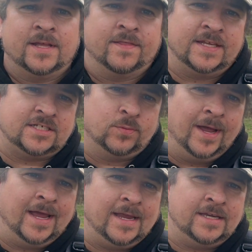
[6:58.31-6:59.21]
And this is
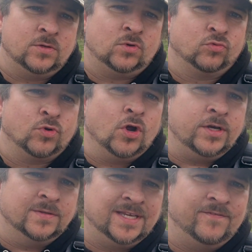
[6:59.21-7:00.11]
where you grow
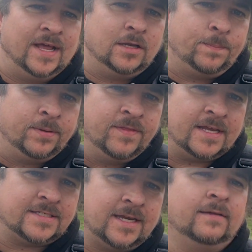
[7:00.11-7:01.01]
and you develop
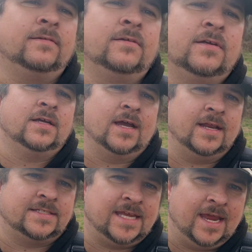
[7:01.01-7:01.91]
that skill, and
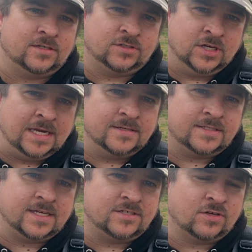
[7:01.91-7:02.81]
it takes
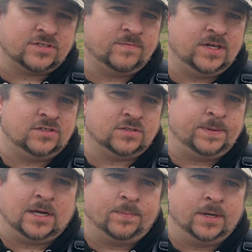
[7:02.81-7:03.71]
years. It's not something you just
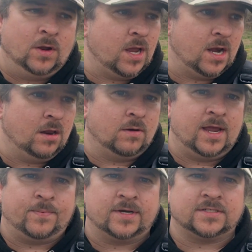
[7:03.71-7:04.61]
pick up and, hey look,
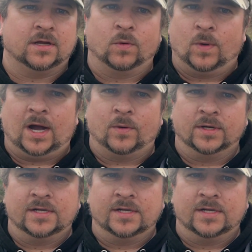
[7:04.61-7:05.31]
hey presto, wow.